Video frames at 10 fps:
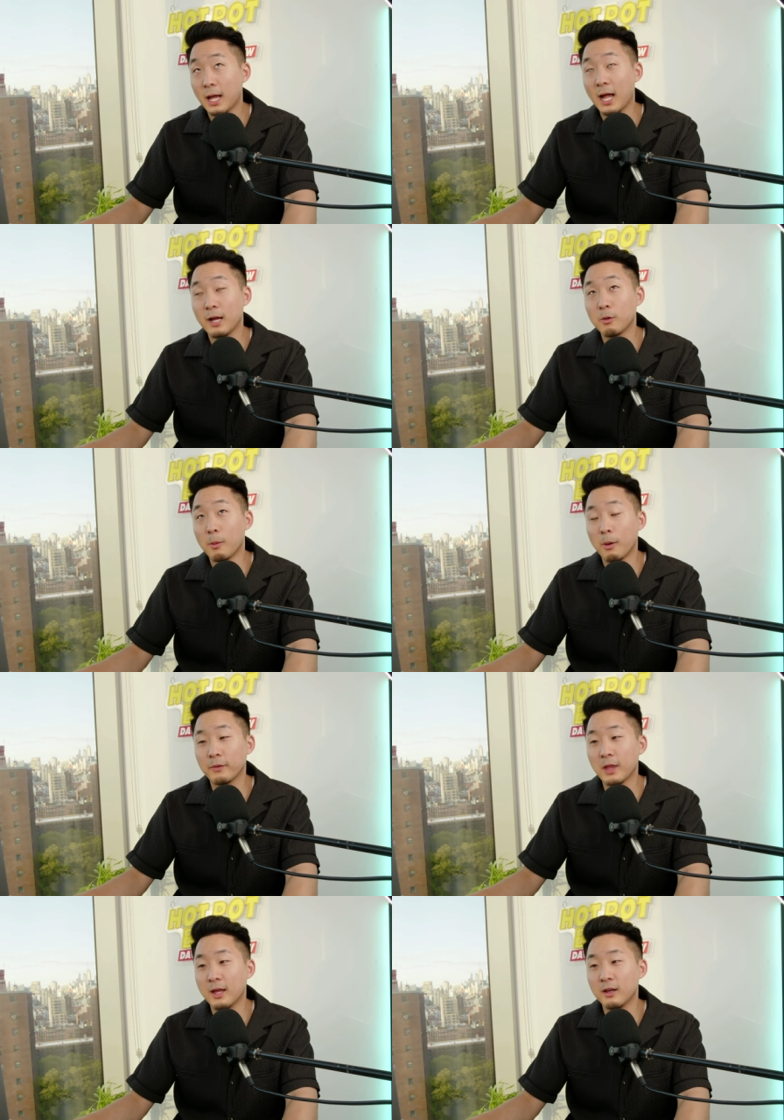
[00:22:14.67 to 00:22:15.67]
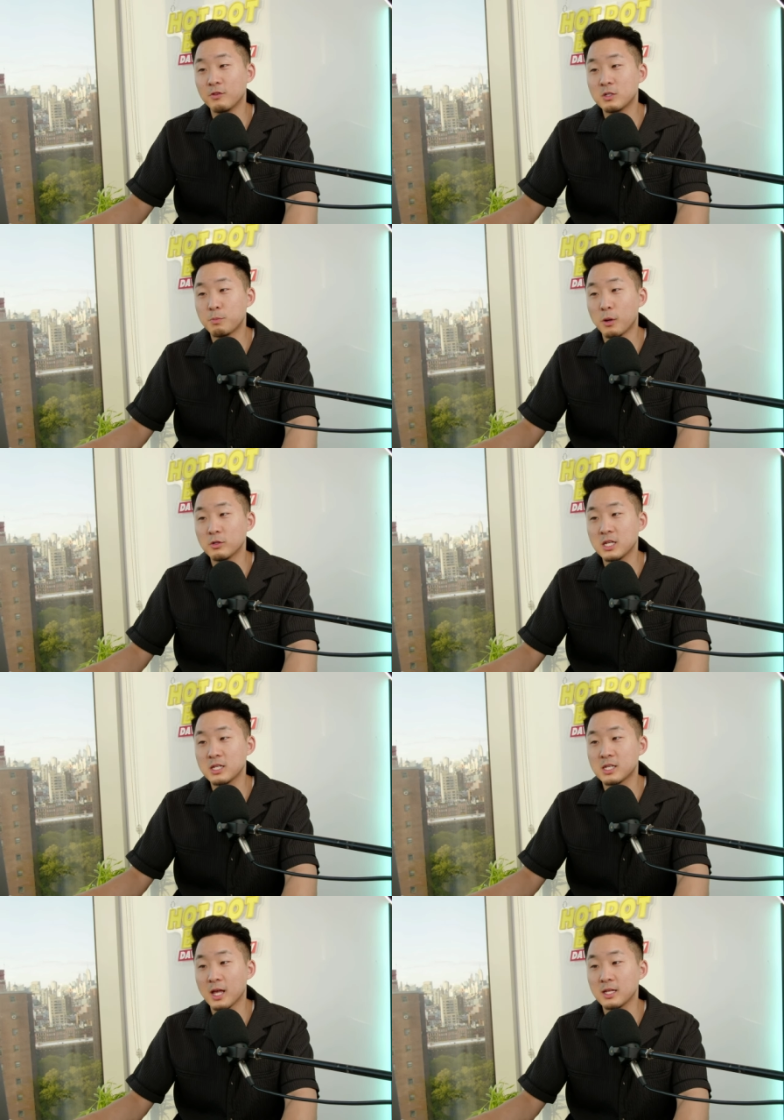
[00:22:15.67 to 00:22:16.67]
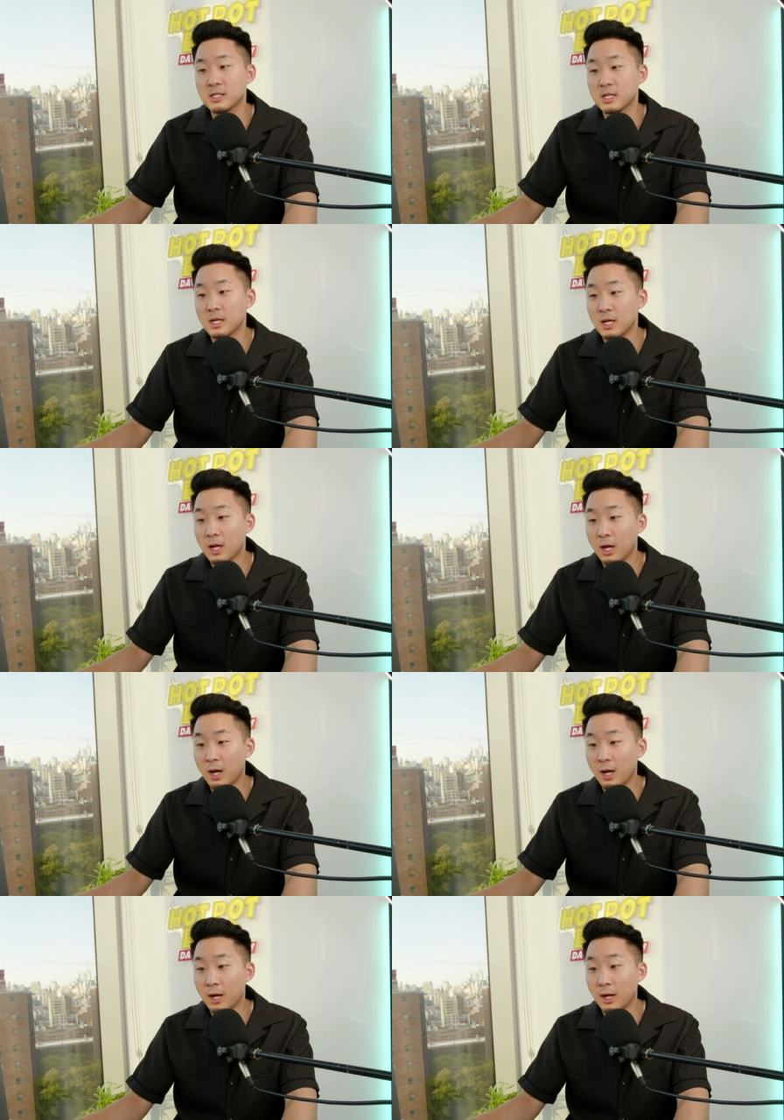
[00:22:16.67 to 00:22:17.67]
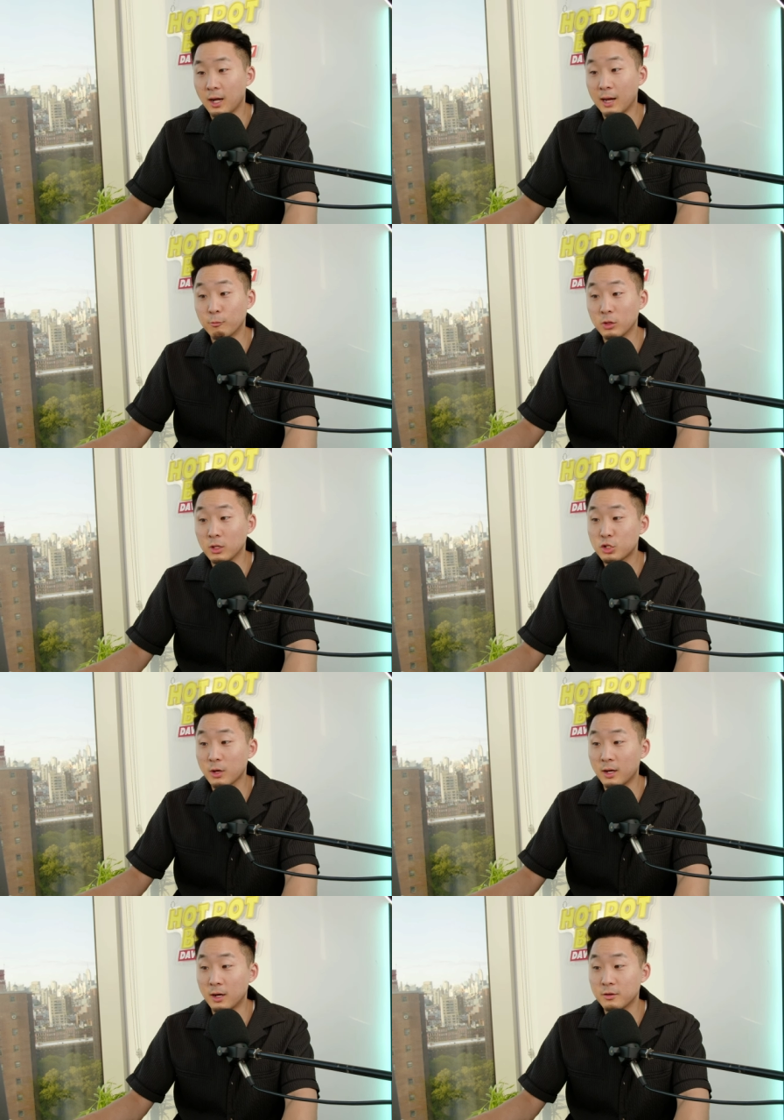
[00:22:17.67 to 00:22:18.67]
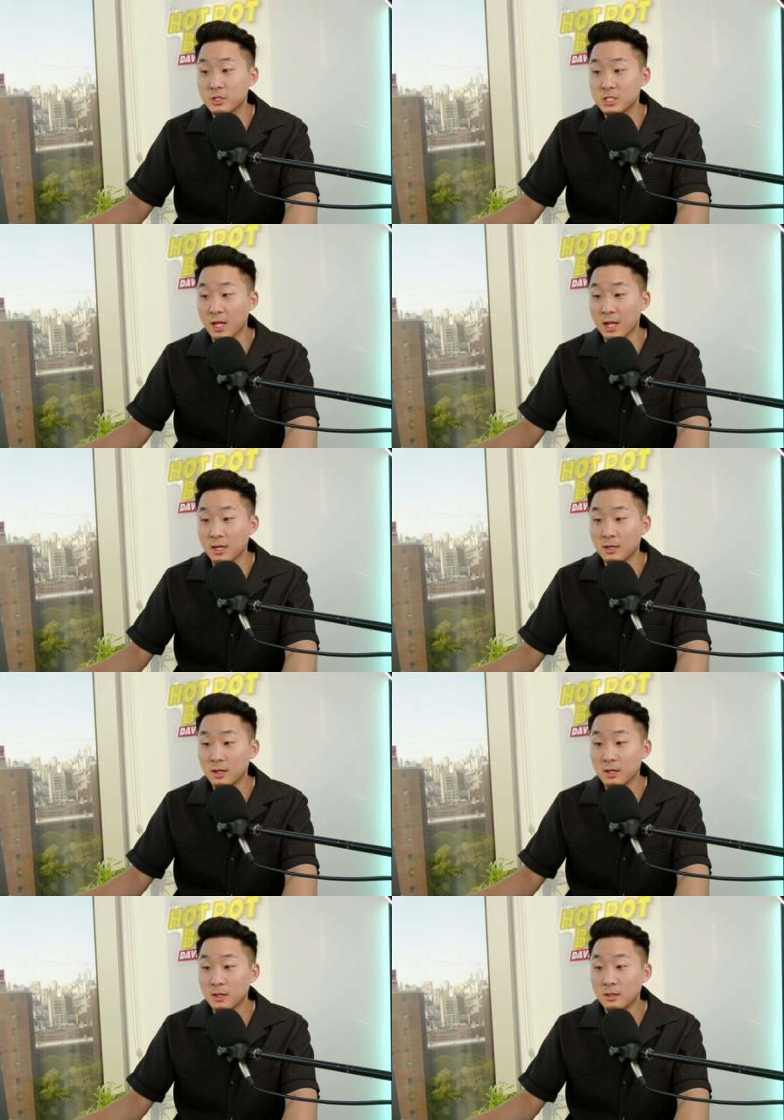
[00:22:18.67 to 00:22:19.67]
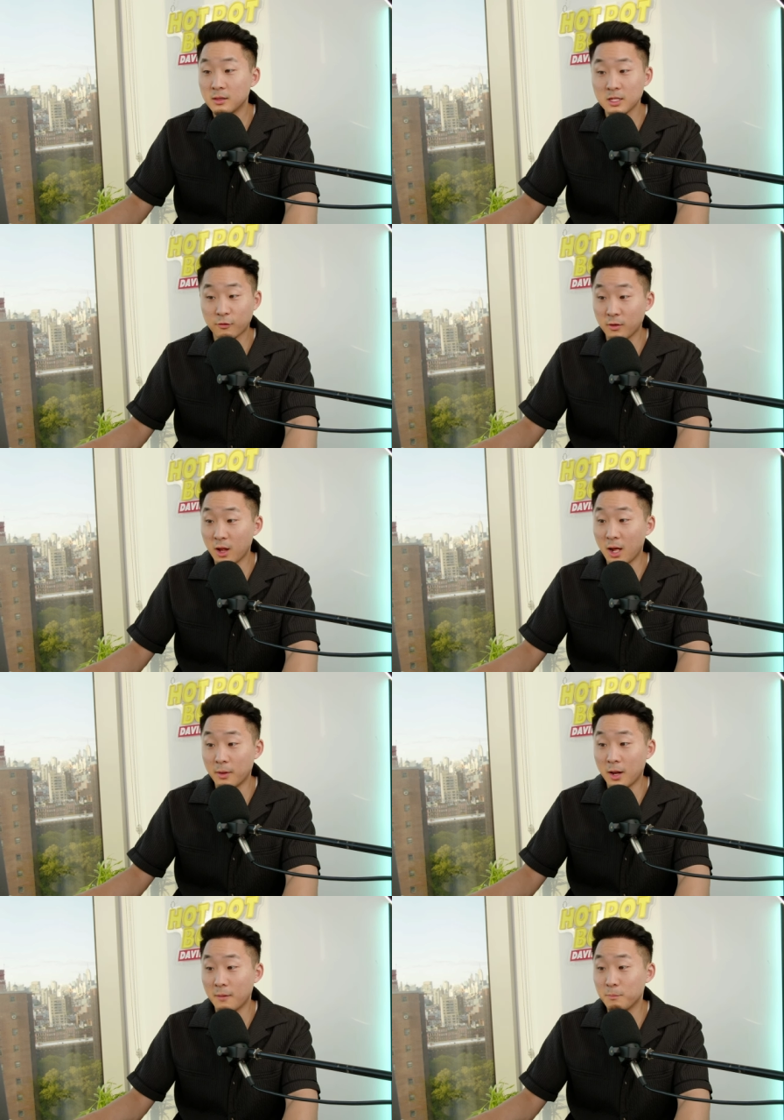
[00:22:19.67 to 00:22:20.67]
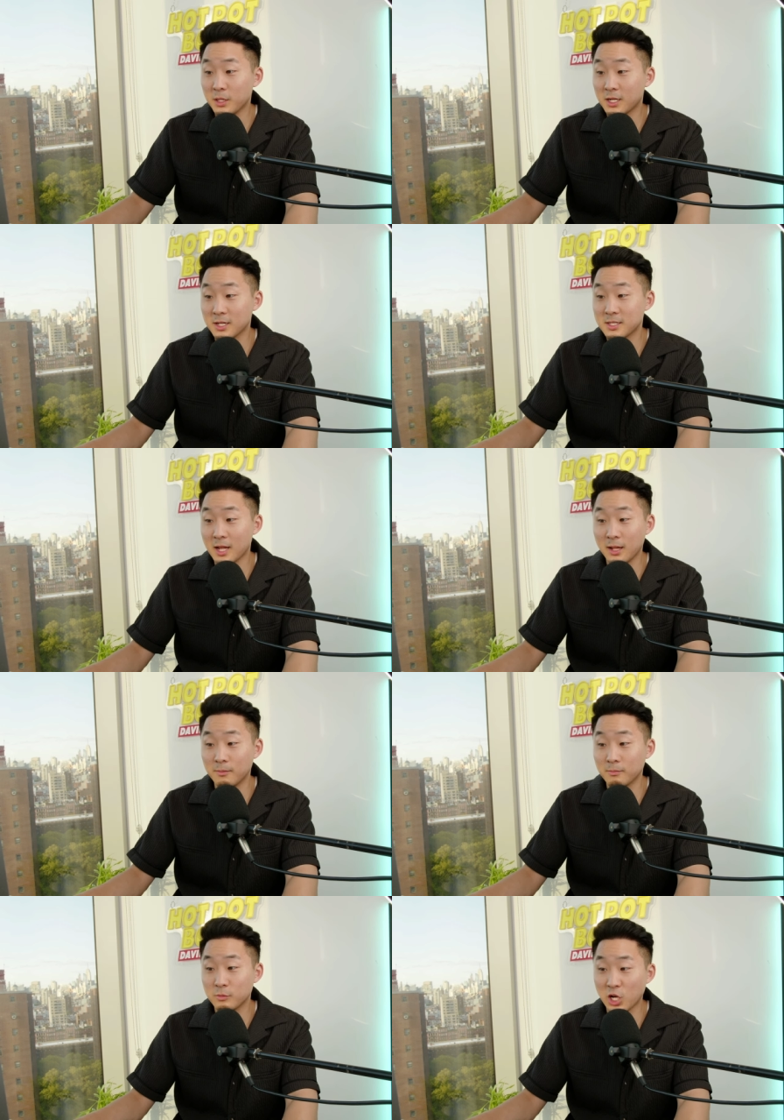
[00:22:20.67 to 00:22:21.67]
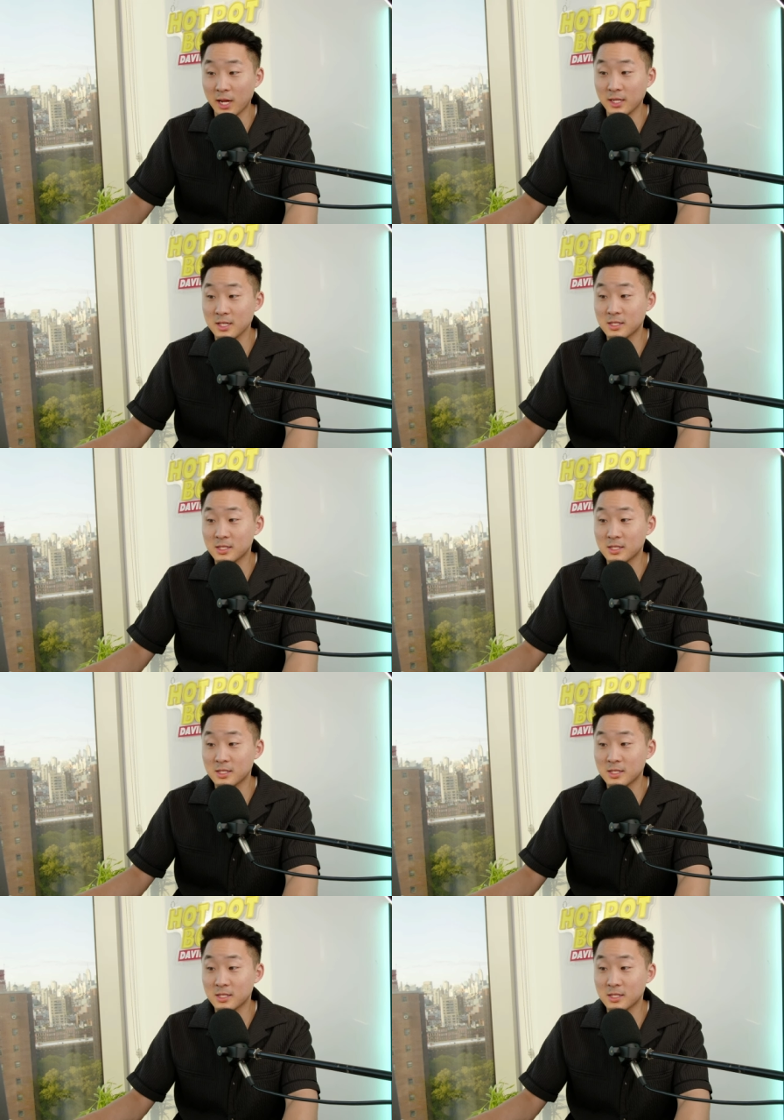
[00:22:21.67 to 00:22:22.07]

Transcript: I remember at the end of his post, he says, I'm really trying to understand this phenomenon because I'm Chinese.